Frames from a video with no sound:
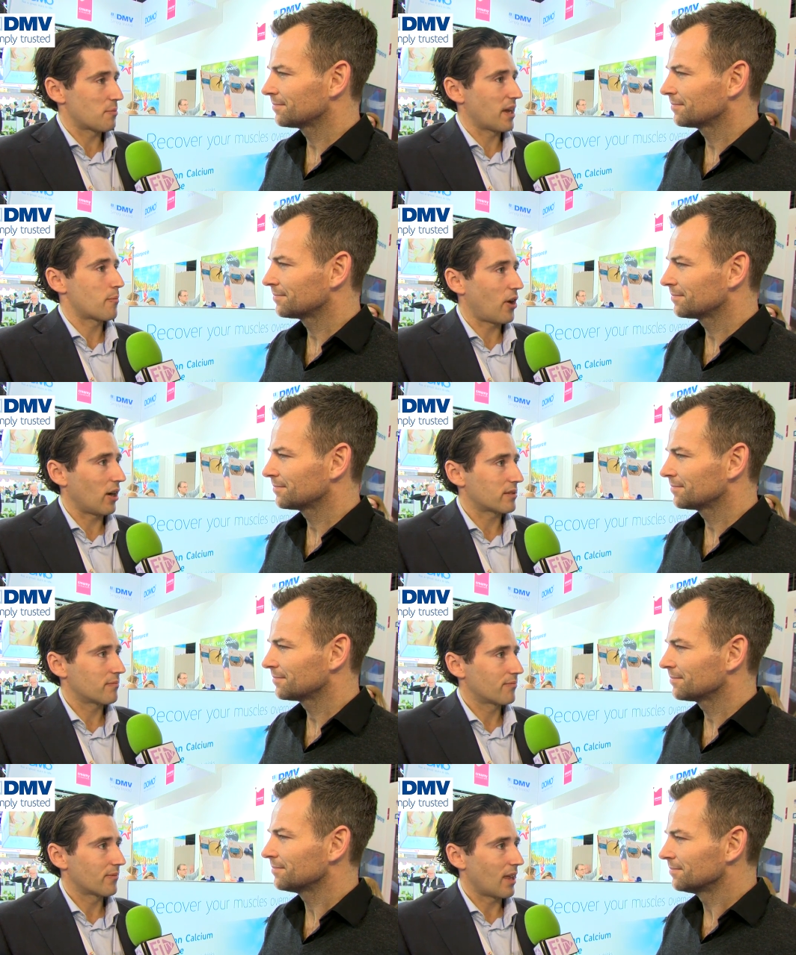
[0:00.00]
Speaker 1: a big part.
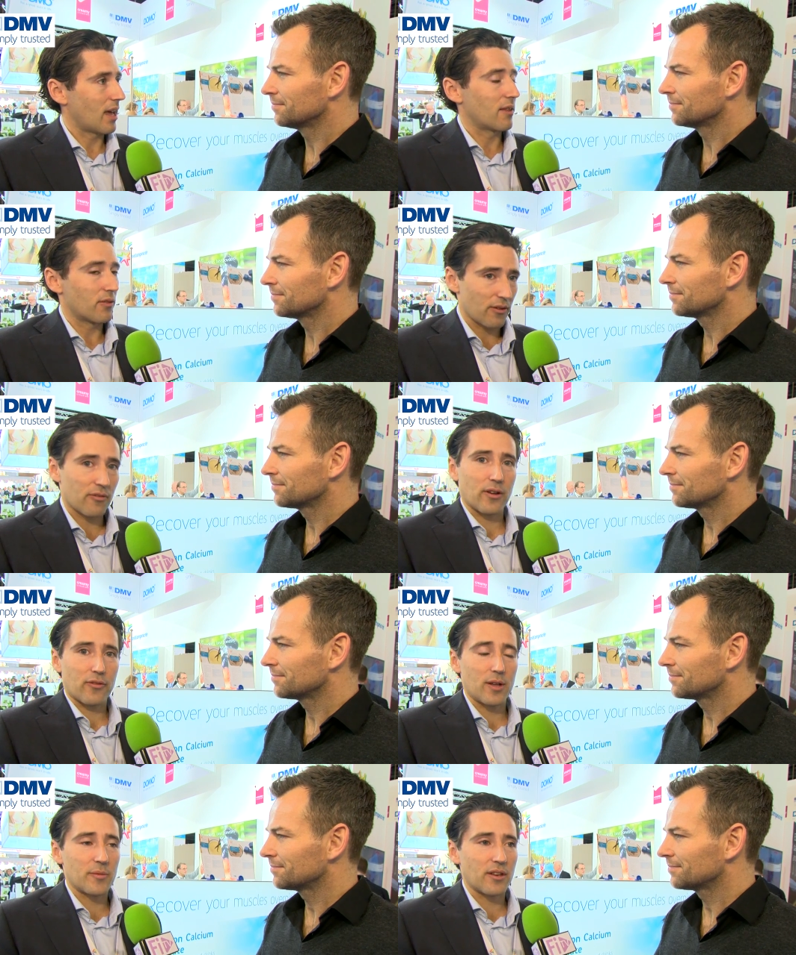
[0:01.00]
And
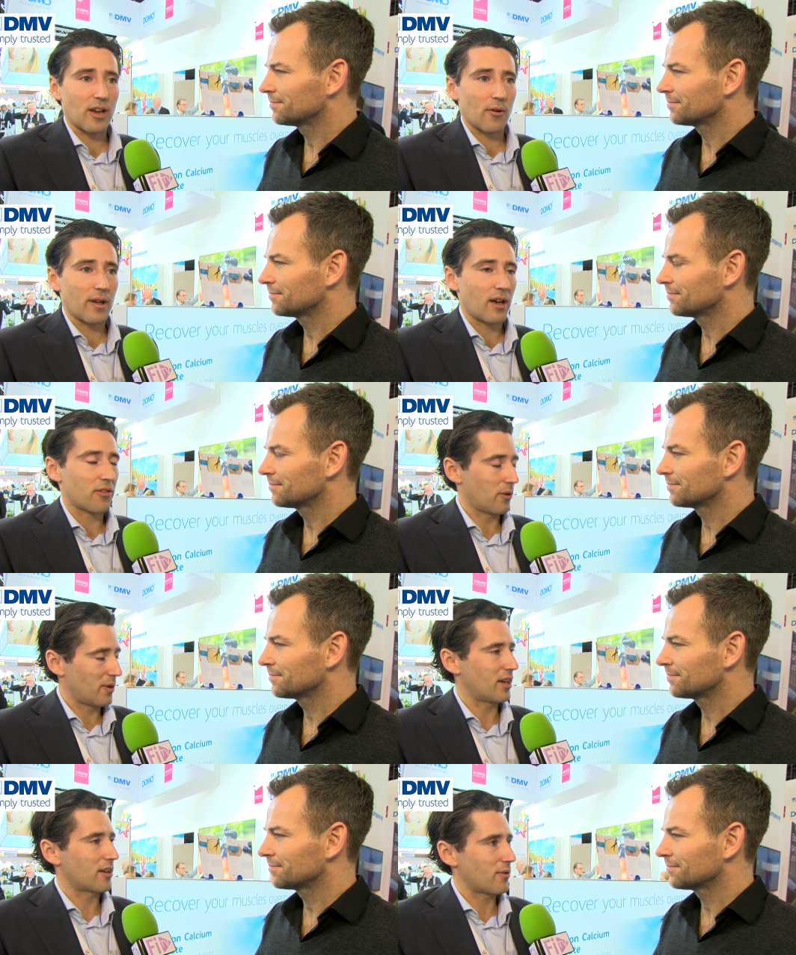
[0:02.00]
in that area, I think
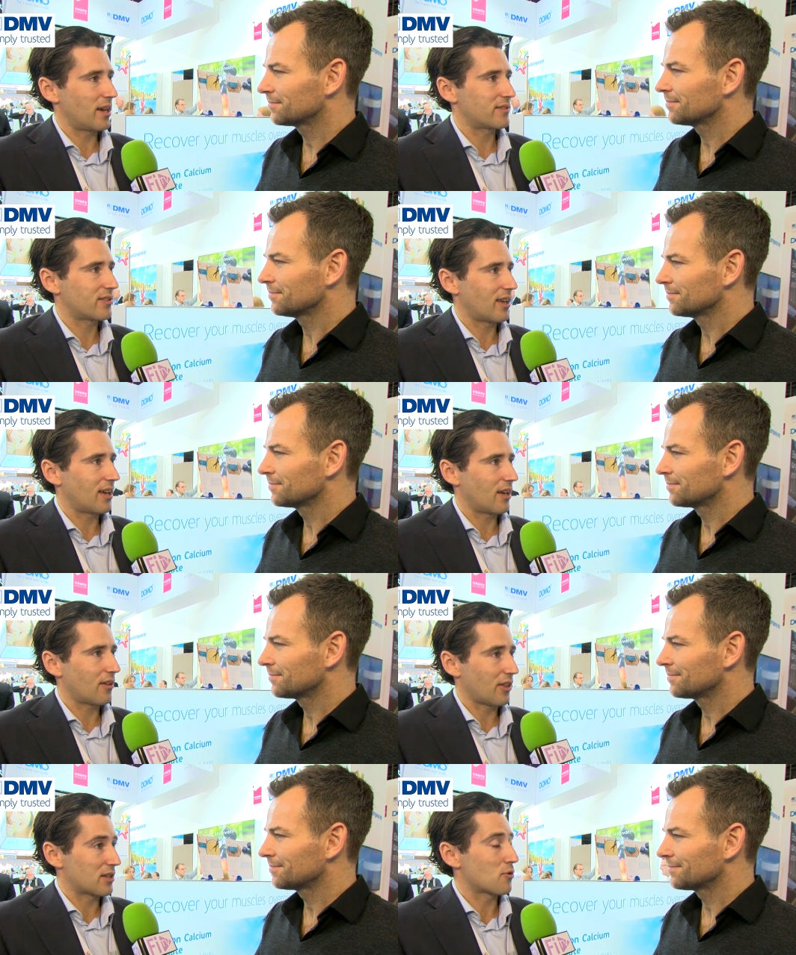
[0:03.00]
we got a great uh,
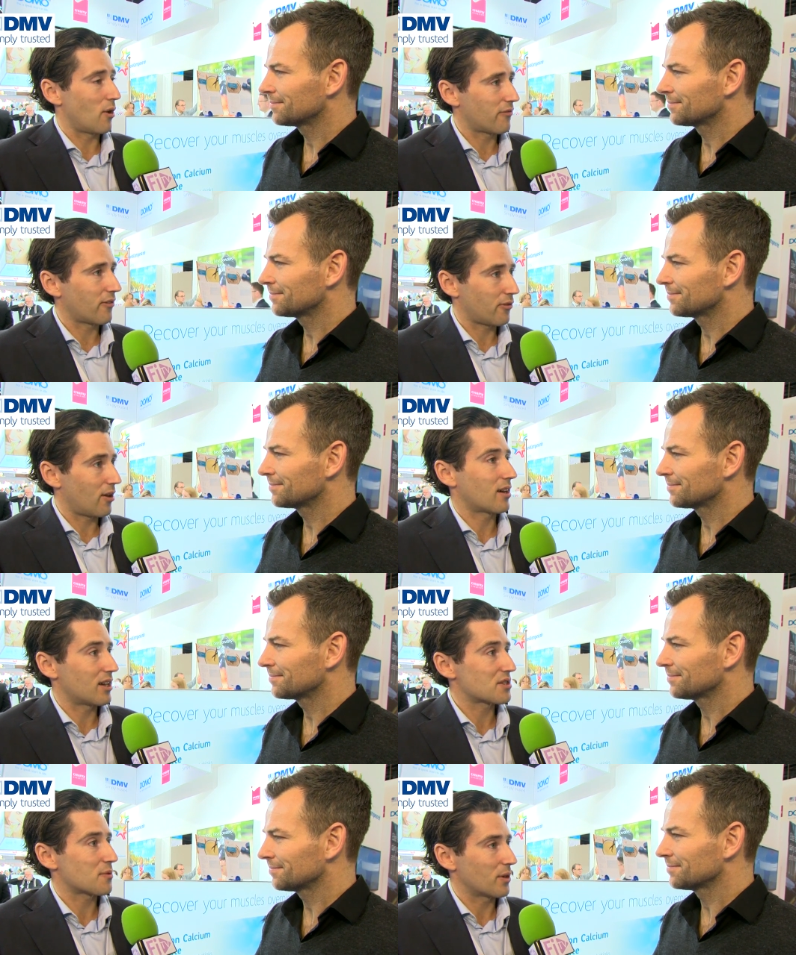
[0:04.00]
things to offer for our
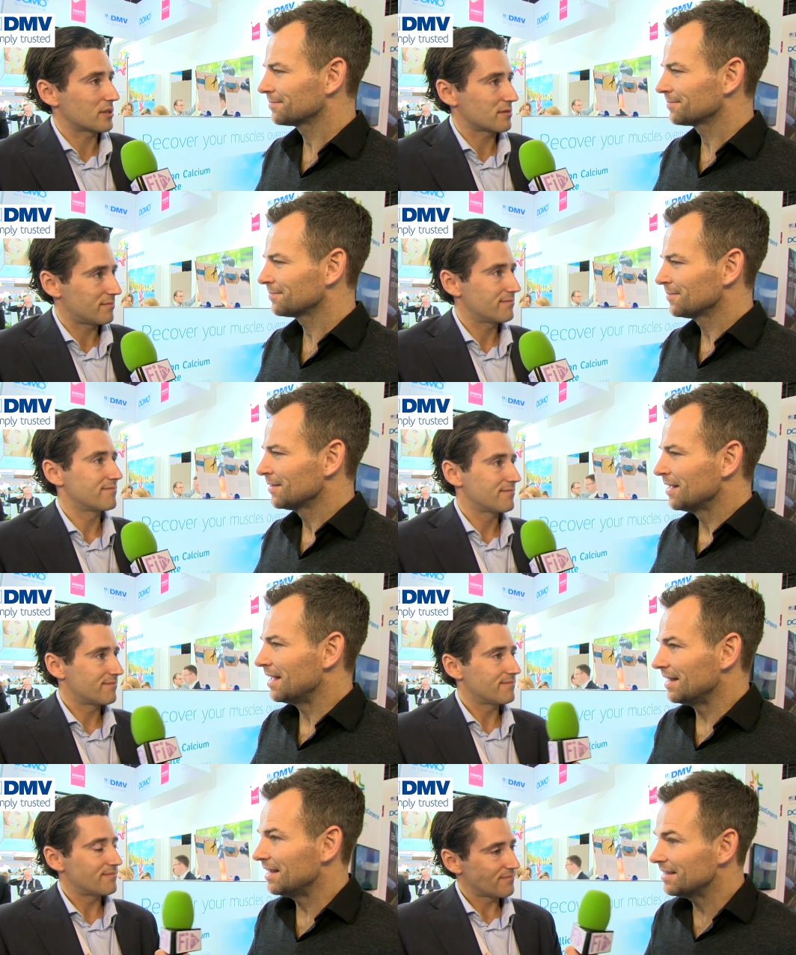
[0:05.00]
customers.
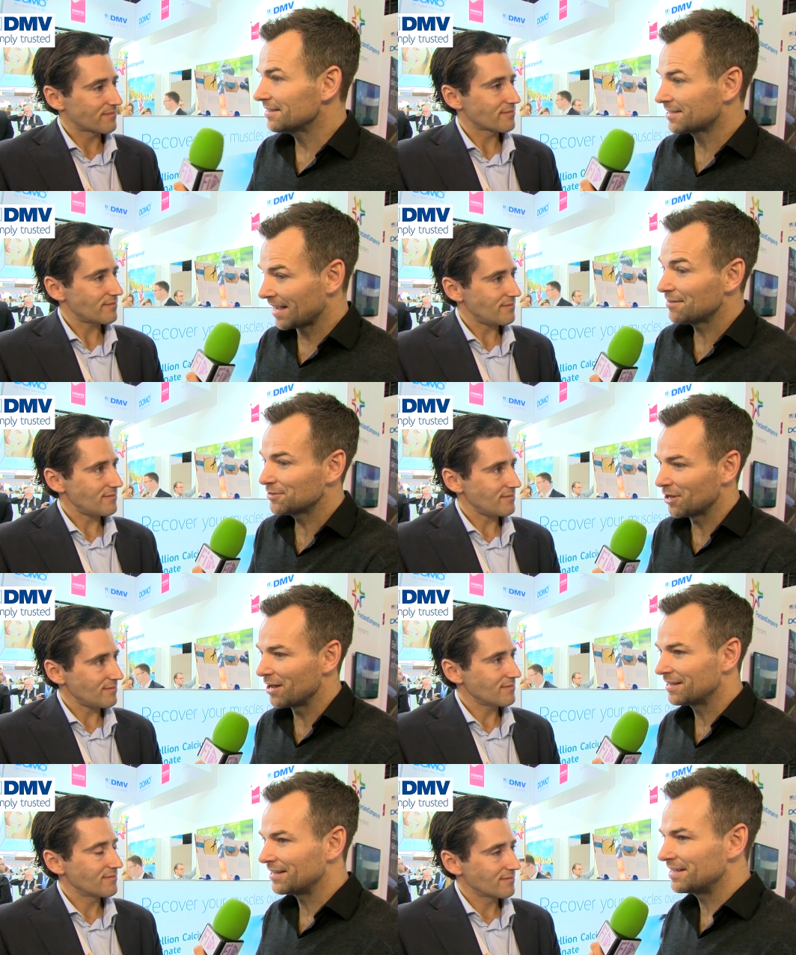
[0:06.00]
Speaker 2: It sounds
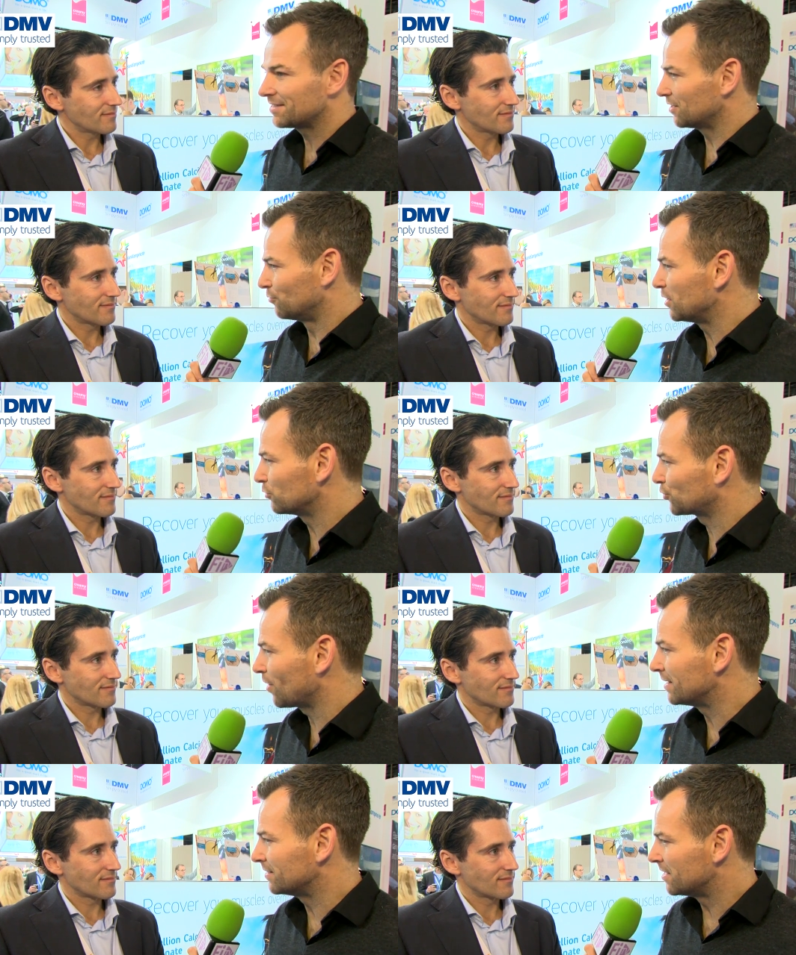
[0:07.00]
like it's a real
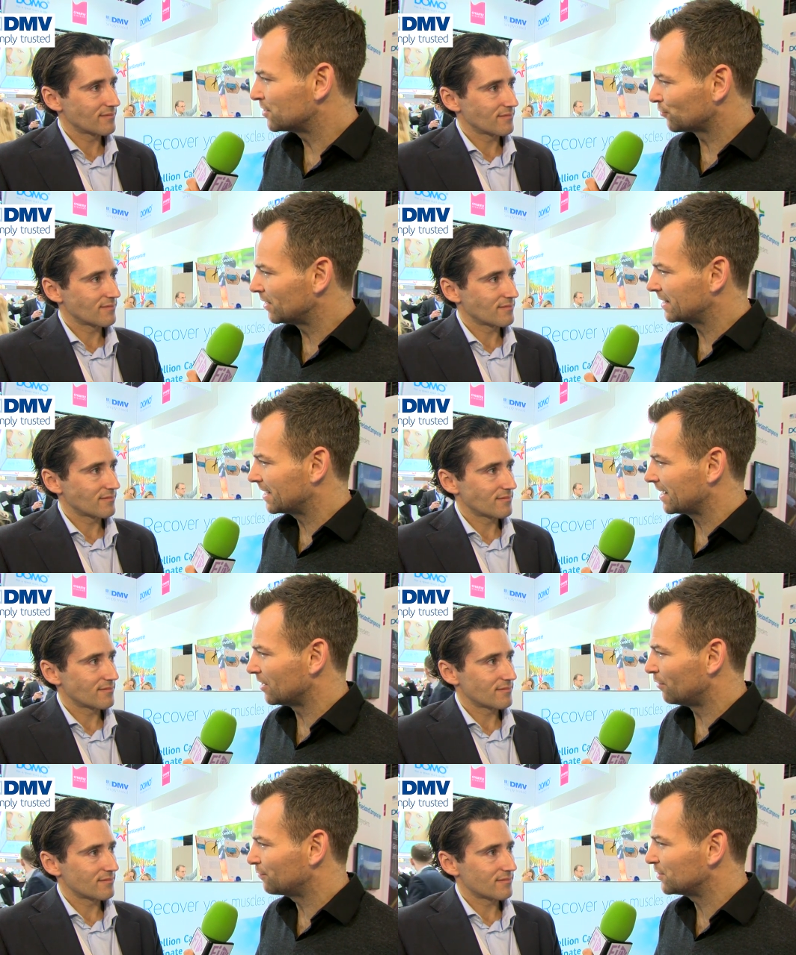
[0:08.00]
trend and it's really
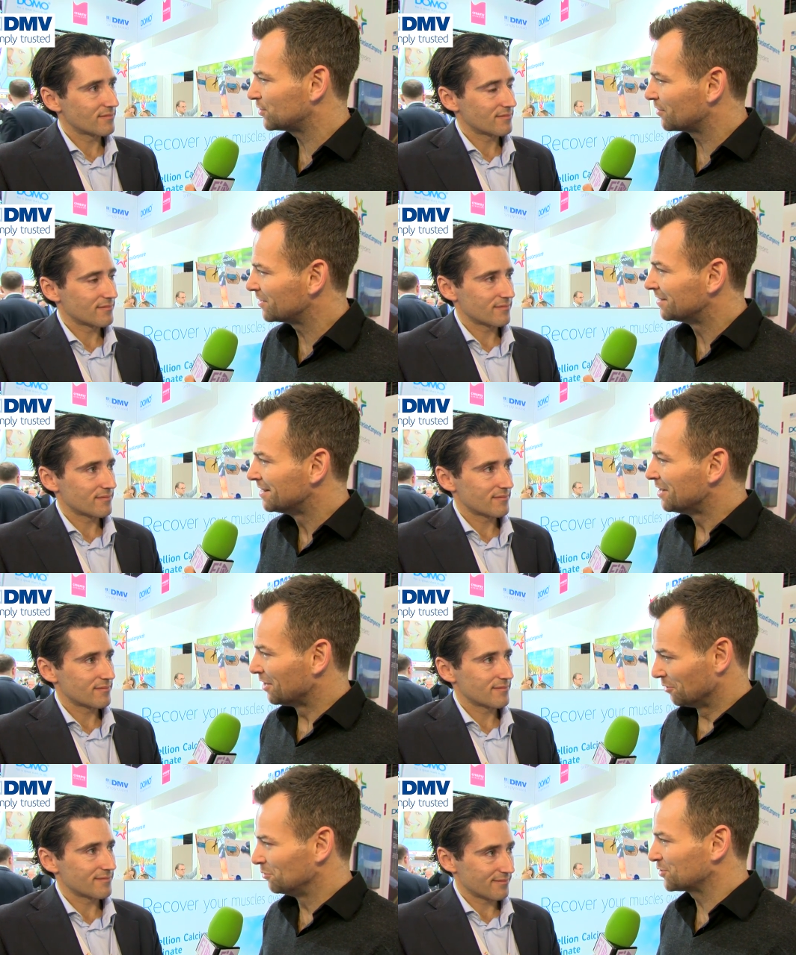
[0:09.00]
kicking off this year, and,
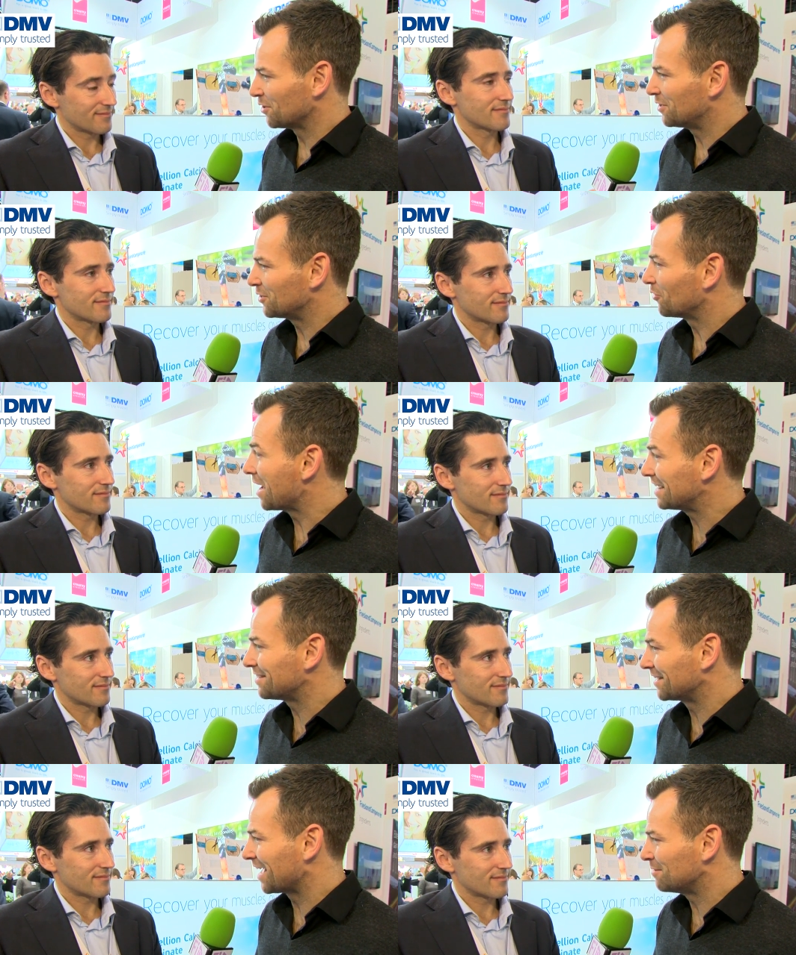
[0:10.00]
and also that you're ahead
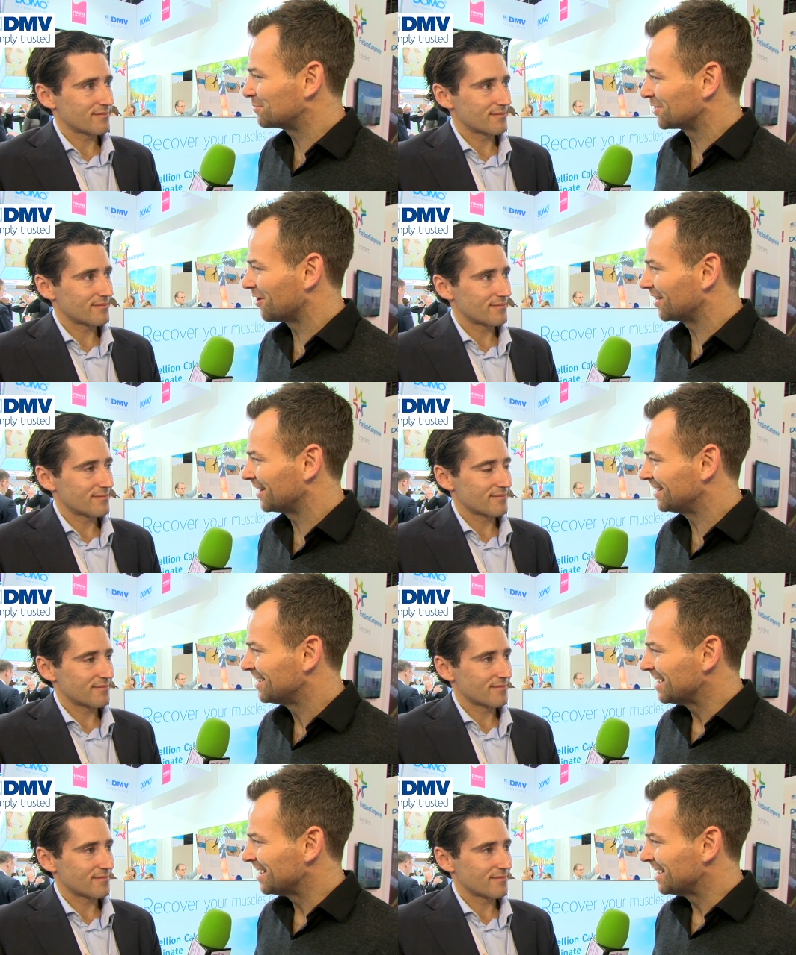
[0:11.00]
of the game slightly.